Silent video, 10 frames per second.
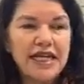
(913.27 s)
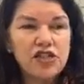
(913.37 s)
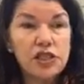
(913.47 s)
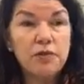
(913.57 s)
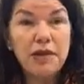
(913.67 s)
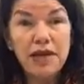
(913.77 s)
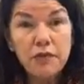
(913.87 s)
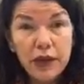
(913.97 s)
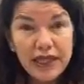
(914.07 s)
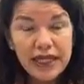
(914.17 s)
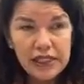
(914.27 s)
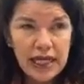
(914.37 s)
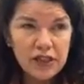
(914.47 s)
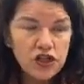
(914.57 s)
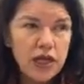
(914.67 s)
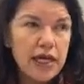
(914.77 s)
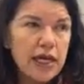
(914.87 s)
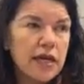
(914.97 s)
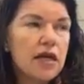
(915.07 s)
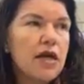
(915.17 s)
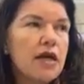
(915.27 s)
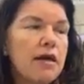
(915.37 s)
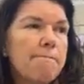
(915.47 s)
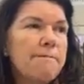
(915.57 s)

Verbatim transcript: It can just beep when they touch it,